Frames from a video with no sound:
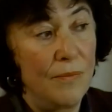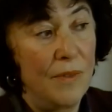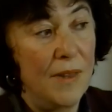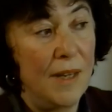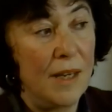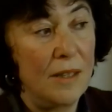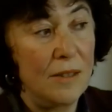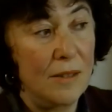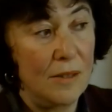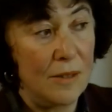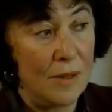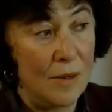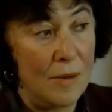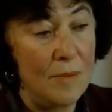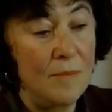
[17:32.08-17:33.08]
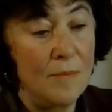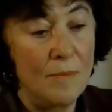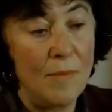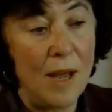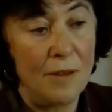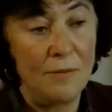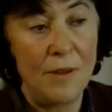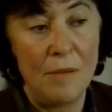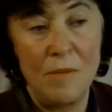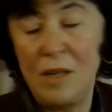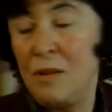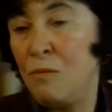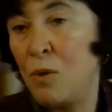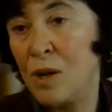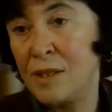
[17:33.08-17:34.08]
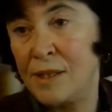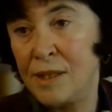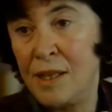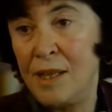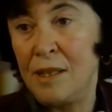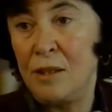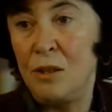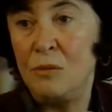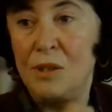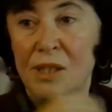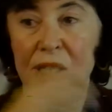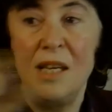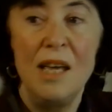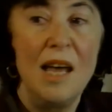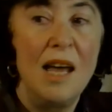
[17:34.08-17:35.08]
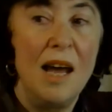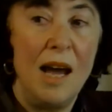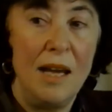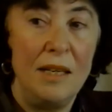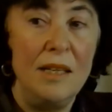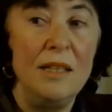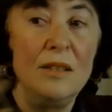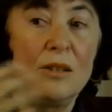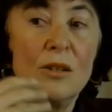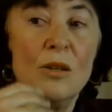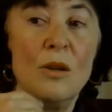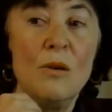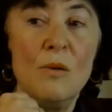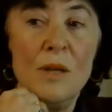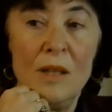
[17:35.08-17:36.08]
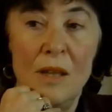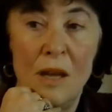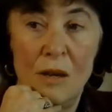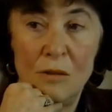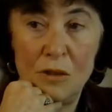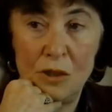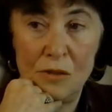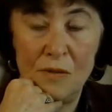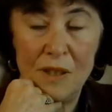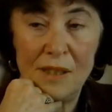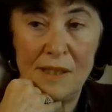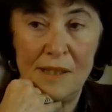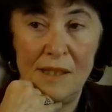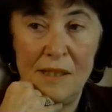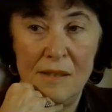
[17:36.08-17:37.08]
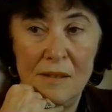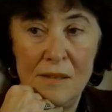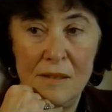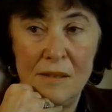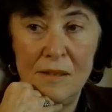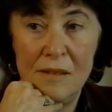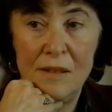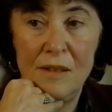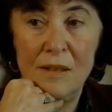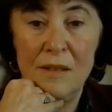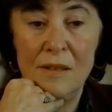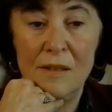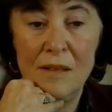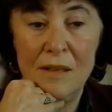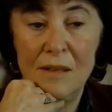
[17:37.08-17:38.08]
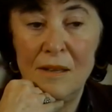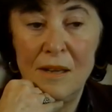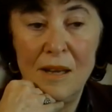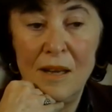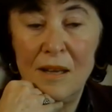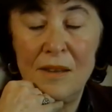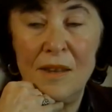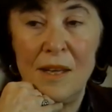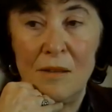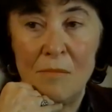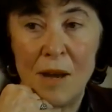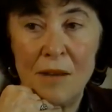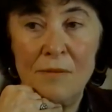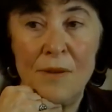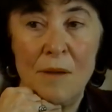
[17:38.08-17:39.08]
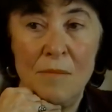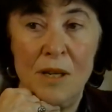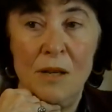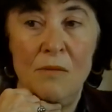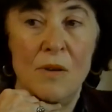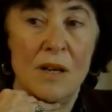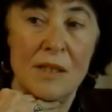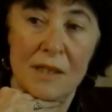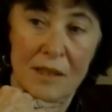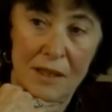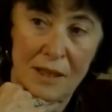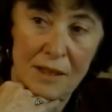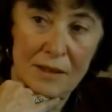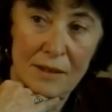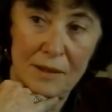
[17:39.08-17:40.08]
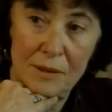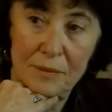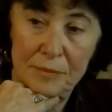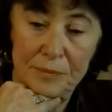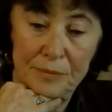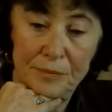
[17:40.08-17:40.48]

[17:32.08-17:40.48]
that my family was killed. You see, I didn't know in Auschwitz that my family was killed.